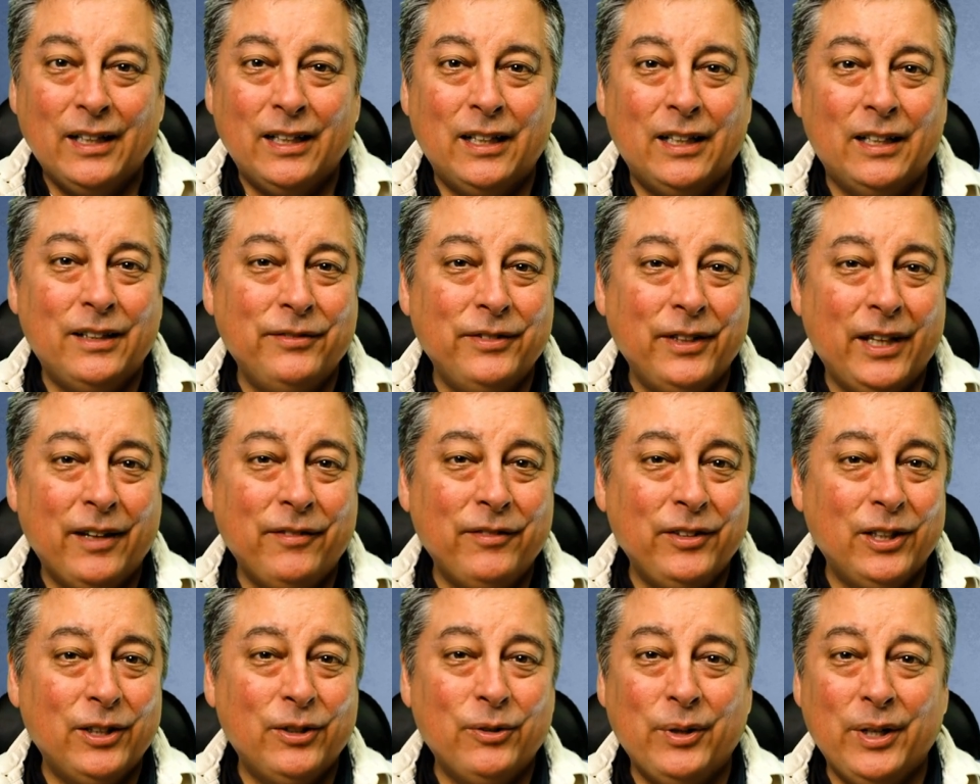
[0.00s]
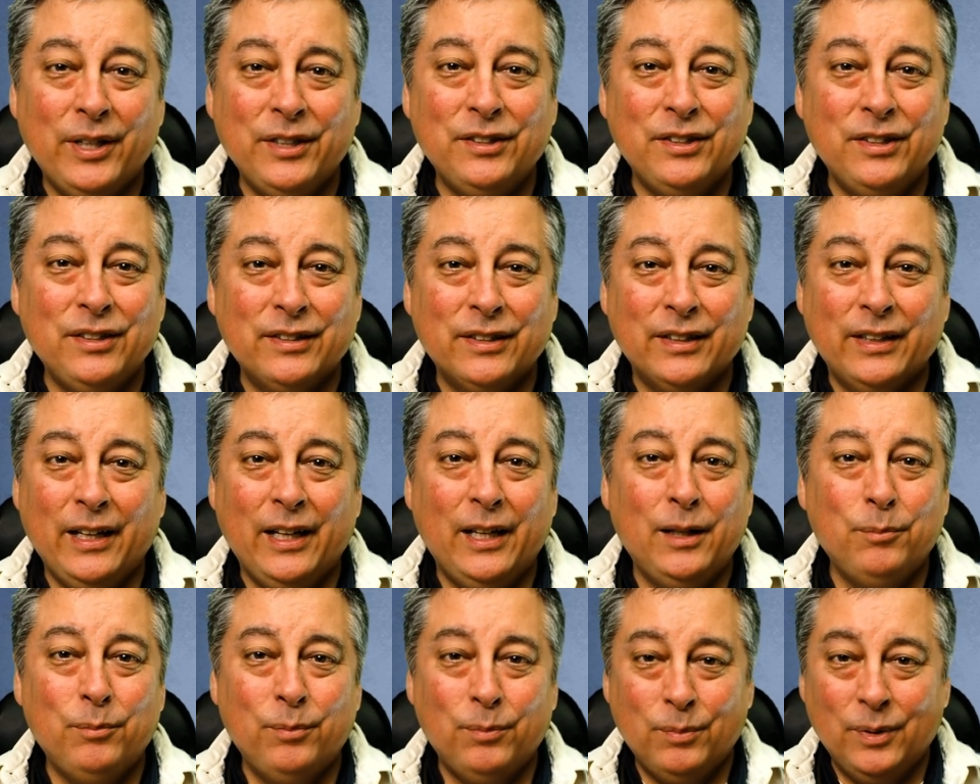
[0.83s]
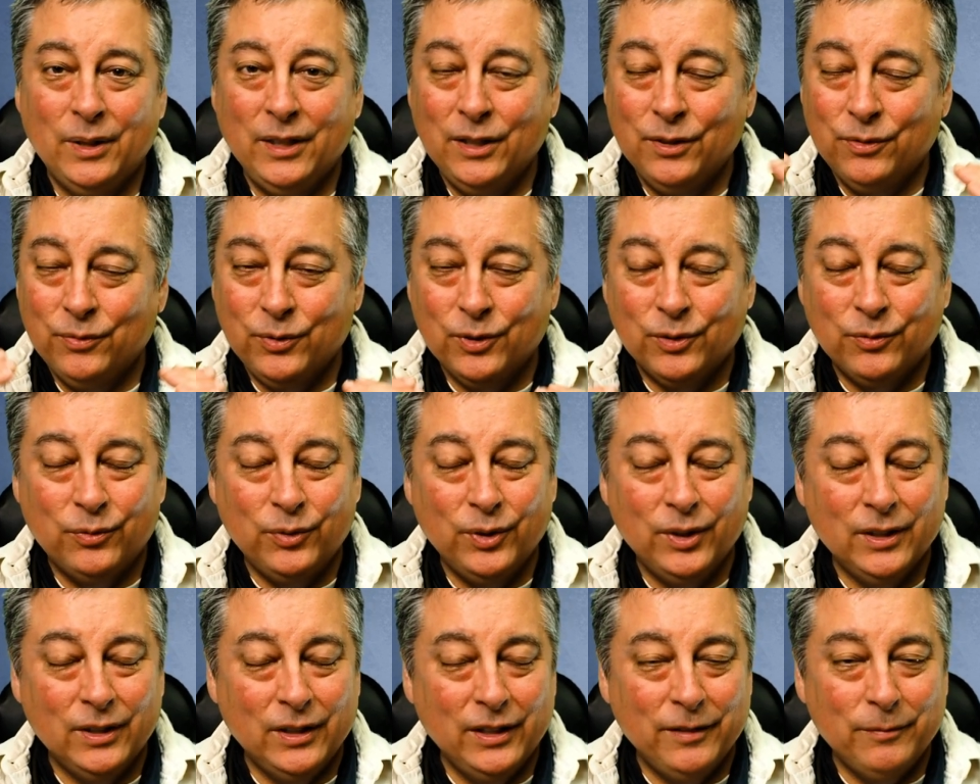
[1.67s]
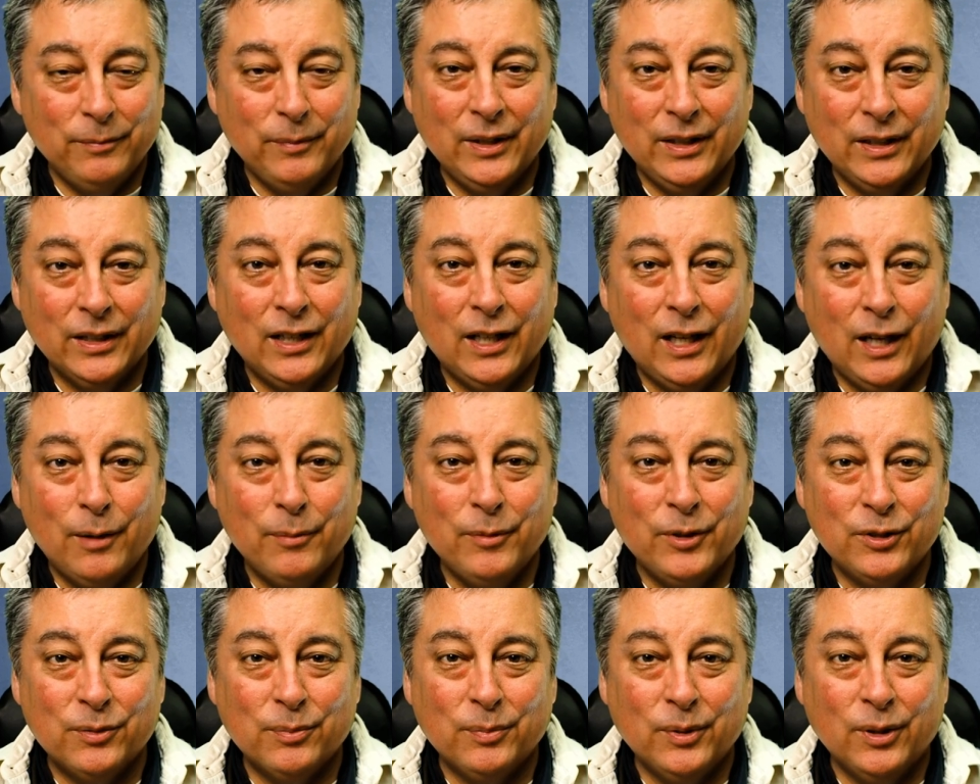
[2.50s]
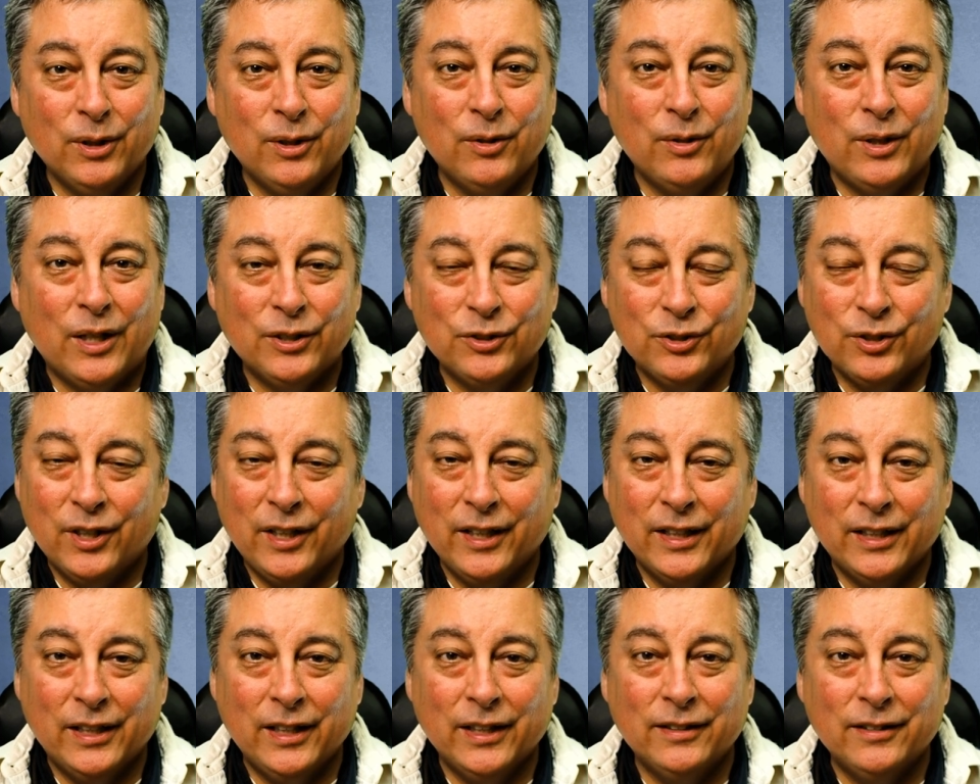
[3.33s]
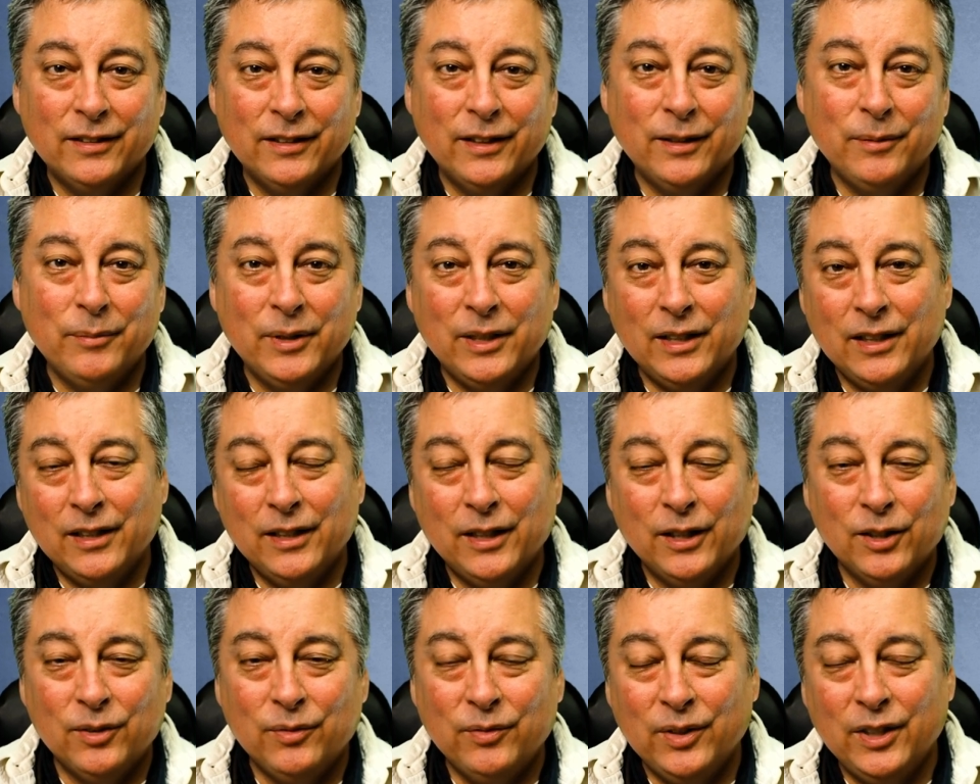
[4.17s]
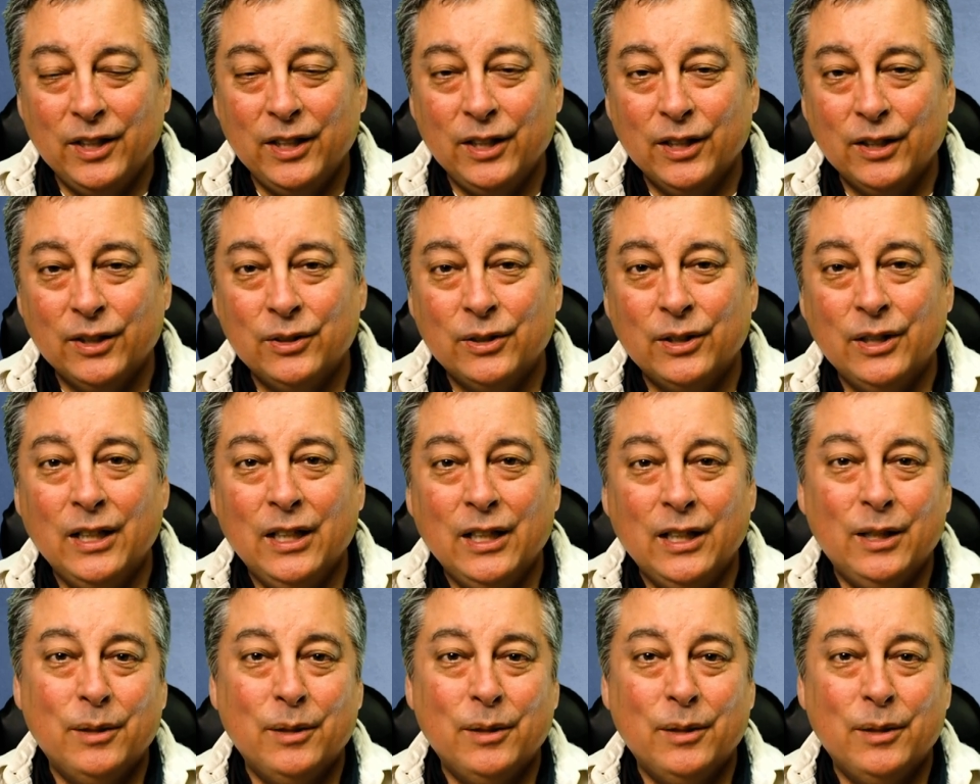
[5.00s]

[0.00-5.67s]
Uh, if you have any questions, again, please feel free to leave them in the comments below. I'll try and get to them in another video.